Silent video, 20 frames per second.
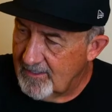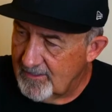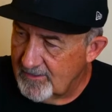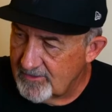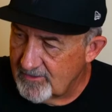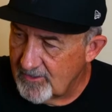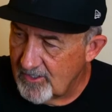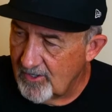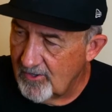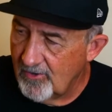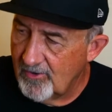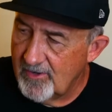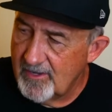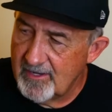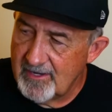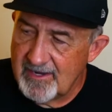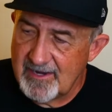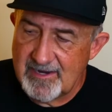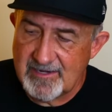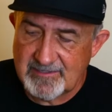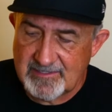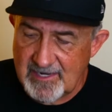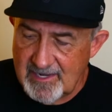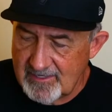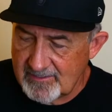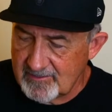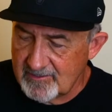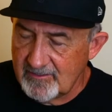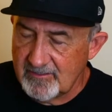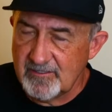So it
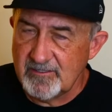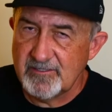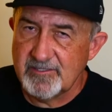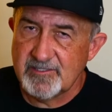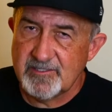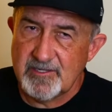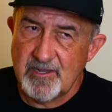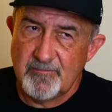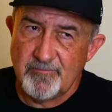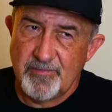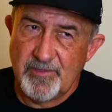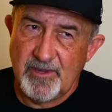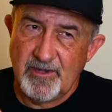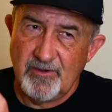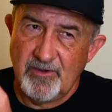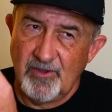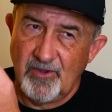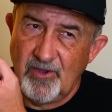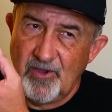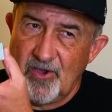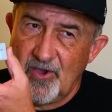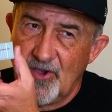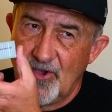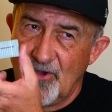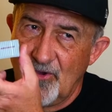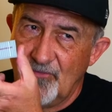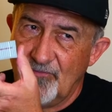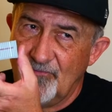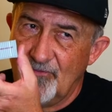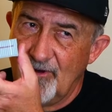takes a little something to
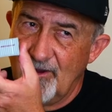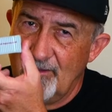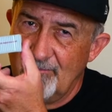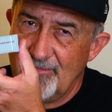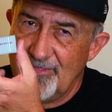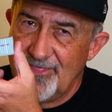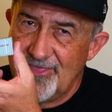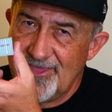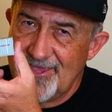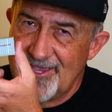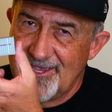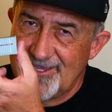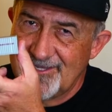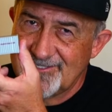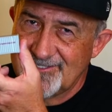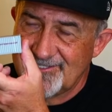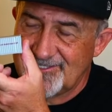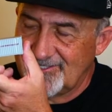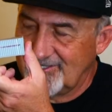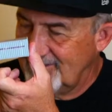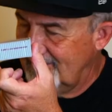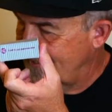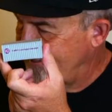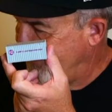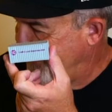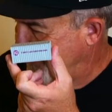go from this